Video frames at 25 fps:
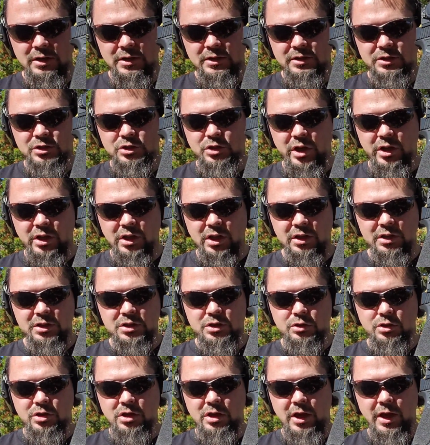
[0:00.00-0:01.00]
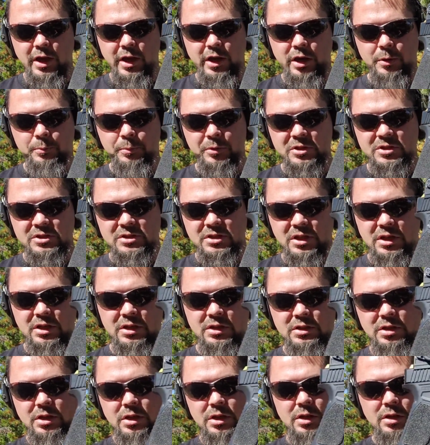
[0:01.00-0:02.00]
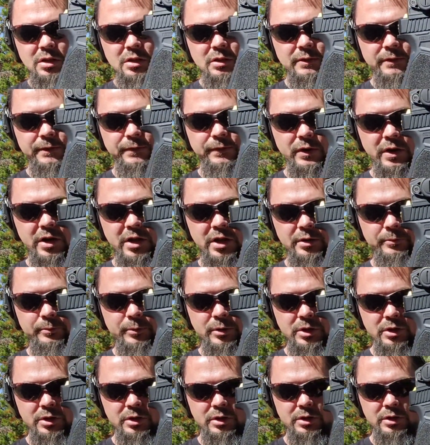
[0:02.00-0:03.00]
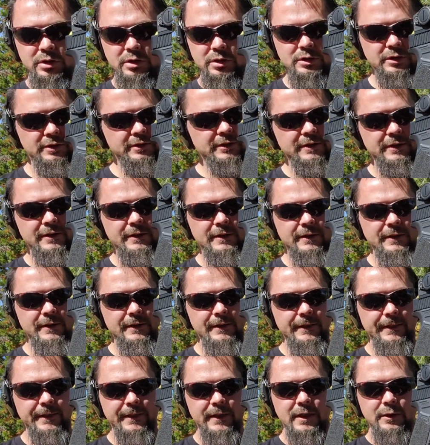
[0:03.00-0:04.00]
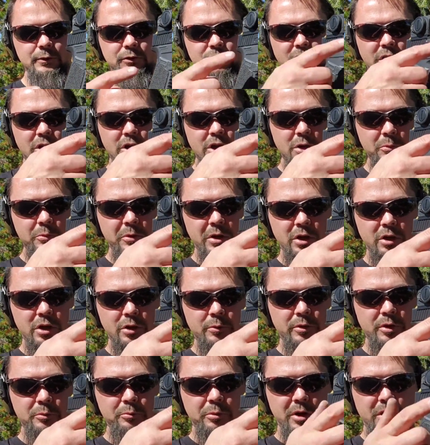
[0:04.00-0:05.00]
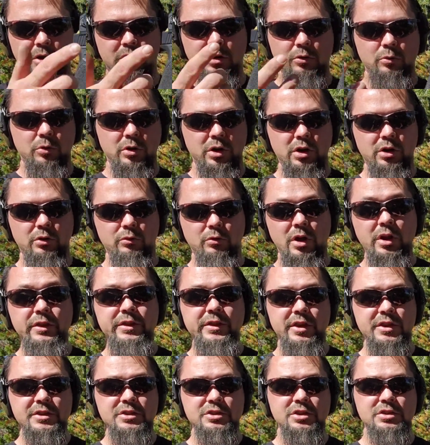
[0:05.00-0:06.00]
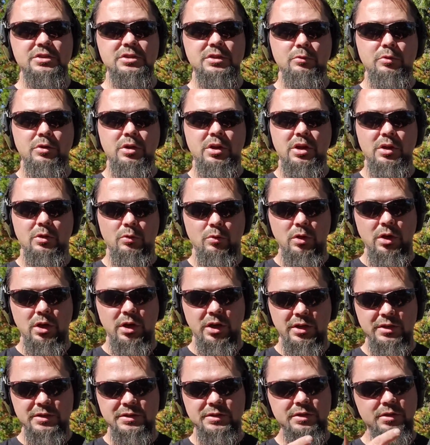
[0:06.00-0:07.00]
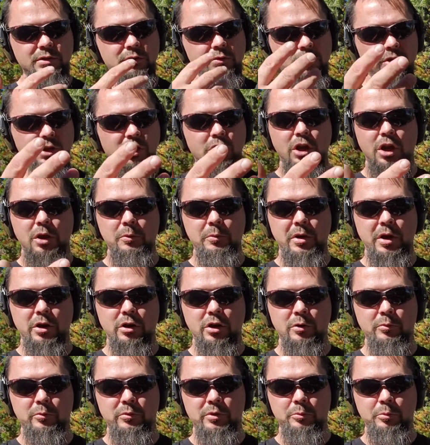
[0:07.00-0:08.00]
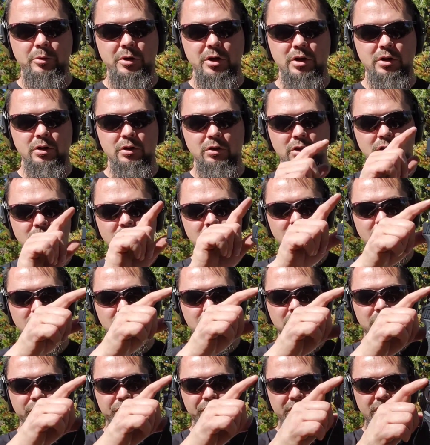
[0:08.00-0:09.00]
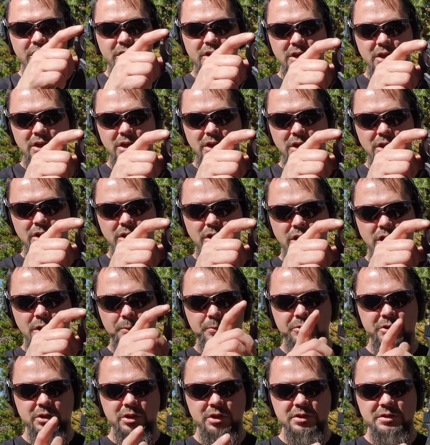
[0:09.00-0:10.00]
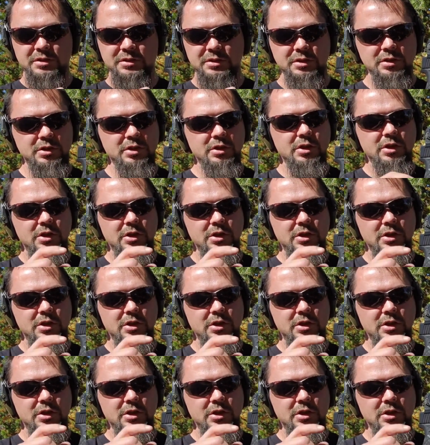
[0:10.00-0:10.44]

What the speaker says: Strike Industry 80% frame with a Combat Armory barrel. We're going to run this just the way it was in the Combat Armory barrel with the Gideon Optics,